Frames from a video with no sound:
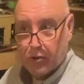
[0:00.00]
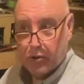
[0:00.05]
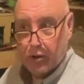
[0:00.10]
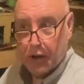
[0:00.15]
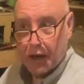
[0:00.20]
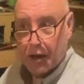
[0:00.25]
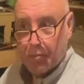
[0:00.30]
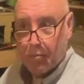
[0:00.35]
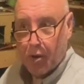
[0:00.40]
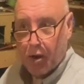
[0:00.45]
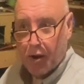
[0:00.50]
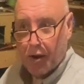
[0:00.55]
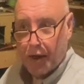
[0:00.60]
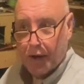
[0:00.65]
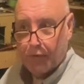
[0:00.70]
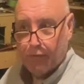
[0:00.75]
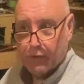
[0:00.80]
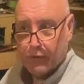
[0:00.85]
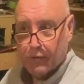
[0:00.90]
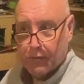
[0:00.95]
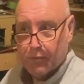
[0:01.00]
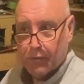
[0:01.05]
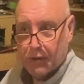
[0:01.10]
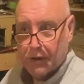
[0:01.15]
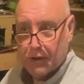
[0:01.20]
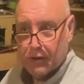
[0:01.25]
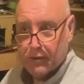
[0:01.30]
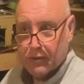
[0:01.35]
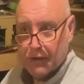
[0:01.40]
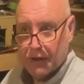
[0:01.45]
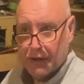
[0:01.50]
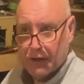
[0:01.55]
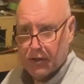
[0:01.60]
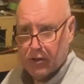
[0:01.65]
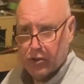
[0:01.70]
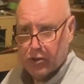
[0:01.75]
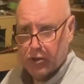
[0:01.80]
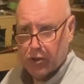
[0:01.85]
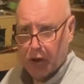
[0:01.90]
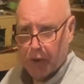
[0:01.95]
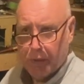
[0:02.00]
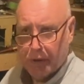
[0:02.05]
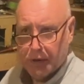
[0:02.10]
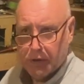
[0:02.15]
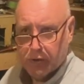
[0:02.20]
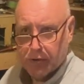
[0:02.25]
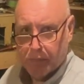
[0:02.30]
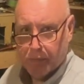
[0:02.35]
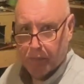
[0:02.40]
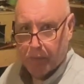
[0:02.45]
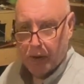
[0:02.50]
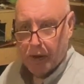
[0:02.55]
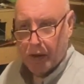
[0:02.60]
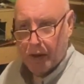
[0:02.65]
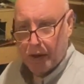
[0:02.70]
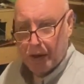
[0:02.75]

JMRI for some reason is showing some